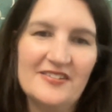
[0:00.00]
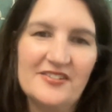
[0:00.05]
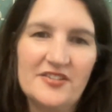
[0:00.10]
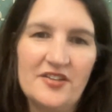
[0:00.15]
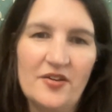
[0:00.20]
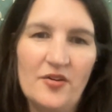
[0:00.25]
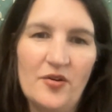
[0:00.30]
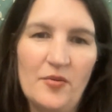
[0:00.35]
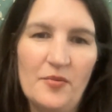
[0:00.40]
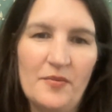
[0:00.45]

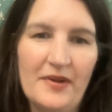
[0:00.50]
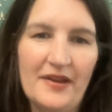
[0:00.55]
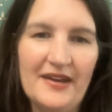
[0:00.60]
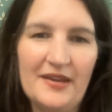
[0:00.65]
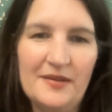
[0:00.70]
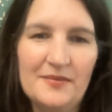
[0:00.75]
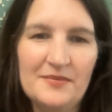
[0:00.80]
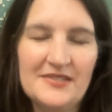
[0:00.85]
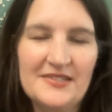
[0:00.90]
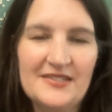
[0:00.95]
So my
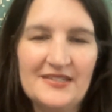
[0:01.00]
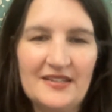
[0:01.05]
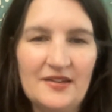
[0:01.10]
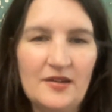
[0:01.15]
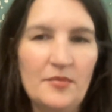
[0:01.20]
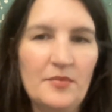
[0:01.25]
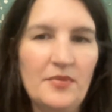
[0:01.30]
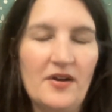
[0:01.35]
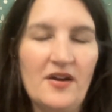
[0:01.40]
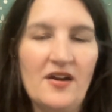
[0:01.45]
name's Tina
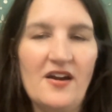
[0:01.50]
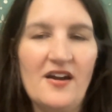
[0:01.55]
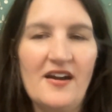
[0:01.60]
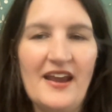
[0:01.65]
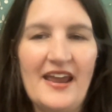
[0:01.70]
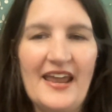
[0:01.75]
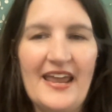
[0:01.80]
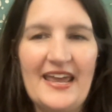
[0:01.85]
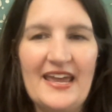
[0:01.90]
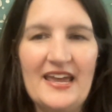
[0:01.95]
Barr,
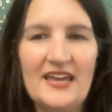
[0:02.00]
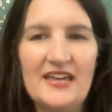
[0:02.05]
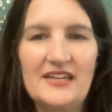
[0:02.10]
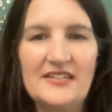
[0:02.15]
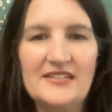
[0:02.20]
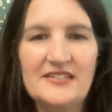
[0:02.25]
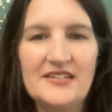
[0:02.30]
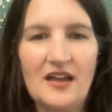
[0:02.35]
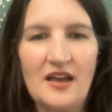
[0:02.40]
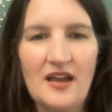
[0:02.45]

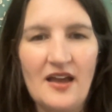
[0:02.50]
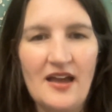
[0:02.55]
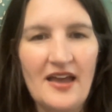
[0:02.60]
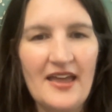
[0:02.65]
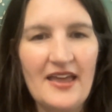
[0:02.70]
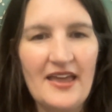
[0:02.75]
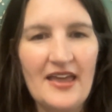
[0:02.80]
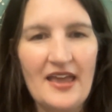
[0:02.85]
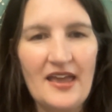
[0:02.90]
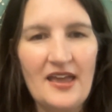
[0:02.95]
and
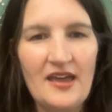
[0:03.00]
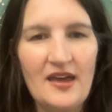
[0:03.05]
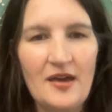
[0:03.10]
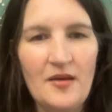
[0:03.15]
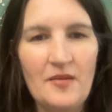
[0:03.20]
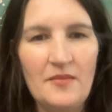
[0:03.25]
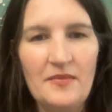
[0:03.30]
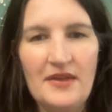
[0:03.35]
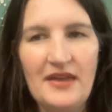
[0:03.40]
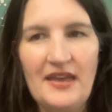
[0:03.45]
I
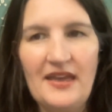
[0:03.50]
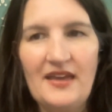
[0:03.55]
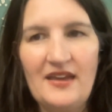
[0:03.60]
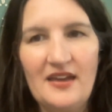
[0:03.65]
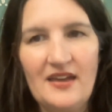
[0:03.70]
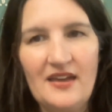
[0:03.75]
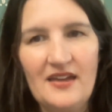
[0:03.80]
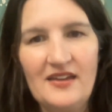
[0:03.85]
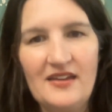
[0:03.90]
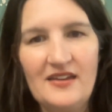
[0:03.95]
am
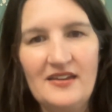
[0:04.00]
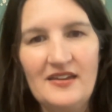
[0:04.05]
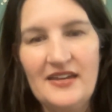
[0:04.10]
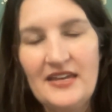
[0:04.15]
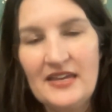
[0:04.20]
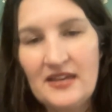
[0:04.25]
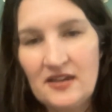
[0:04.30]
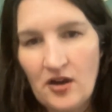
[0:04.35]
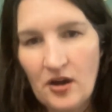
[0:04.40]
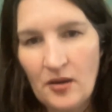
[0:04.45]
an
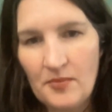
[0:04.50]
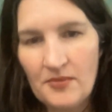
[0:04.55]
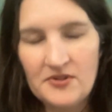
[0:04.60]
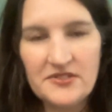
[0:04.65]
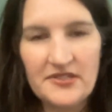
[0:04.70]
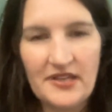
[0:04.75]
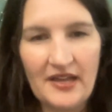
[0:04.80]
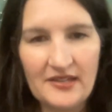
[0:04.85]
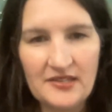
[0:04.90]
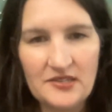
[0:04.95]
e-commerce
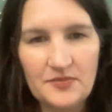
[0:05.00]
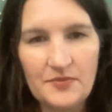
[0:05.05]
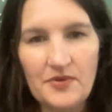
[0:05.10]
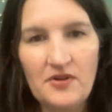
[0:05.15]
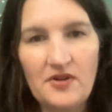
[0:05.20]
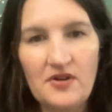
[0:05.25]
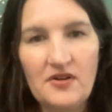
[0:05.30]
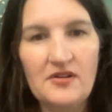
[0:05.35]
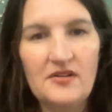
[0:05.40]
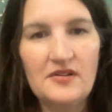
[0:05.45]

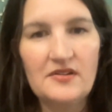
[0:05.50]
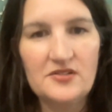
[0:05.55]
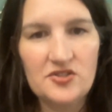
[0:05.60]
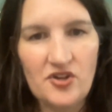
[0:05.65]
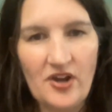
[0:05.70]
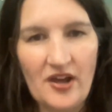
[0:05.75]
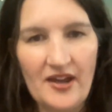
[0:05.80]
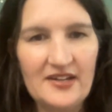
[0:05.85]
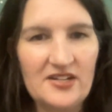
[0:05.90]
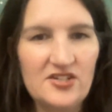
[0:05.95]
expert,
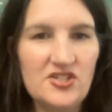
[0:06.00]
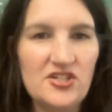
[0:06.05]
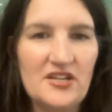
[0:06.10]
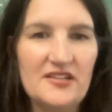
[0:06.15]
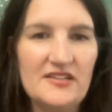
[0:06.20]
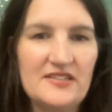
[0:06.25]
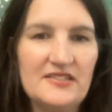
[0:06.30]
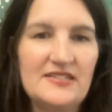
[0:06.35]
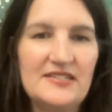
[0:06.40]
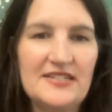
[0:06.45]

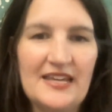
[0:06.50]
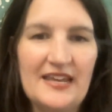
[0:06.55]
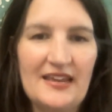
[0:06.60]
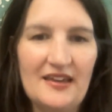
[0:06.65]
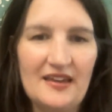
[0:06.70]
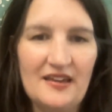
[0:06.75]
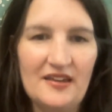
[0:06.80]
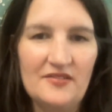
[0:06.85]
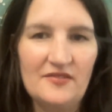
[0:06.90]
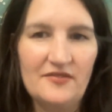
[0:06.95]
strategist,
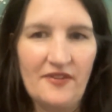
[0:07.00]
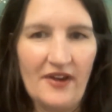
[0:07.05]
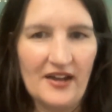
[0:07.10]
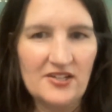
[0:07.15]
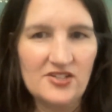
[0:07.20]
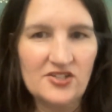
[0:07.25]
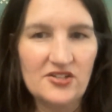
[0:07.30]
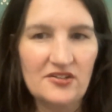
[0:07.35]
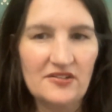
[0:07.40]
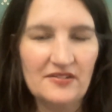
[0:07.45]
and
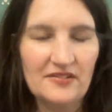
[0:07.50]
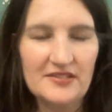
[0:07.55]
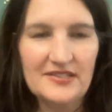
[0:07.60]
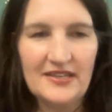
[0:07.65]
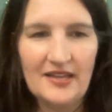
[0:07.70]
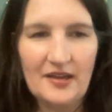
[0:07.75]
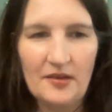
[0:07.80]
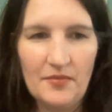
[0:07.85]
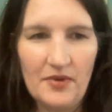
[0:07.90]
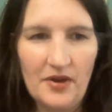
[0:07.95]
fractional
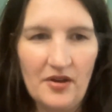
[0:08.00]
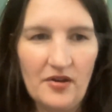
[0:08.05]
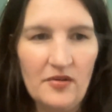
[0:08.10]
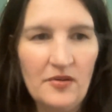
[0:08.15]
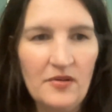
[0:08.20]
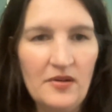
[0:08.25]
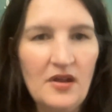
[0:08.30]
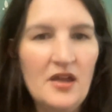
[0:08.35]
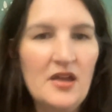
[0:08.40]
CMO.